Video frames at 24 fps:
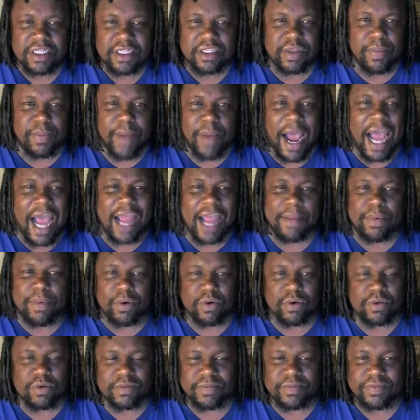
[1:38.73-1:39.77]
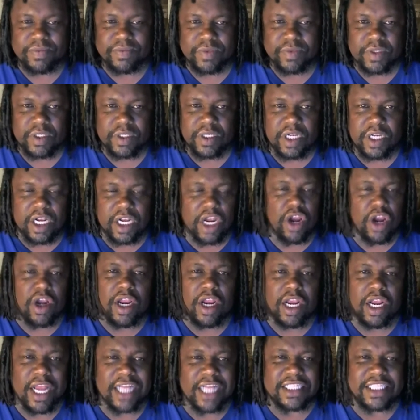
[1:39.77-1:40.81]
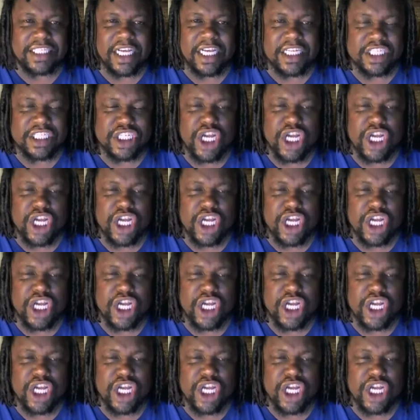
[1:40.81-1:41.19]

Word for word: The Bible clearly lets us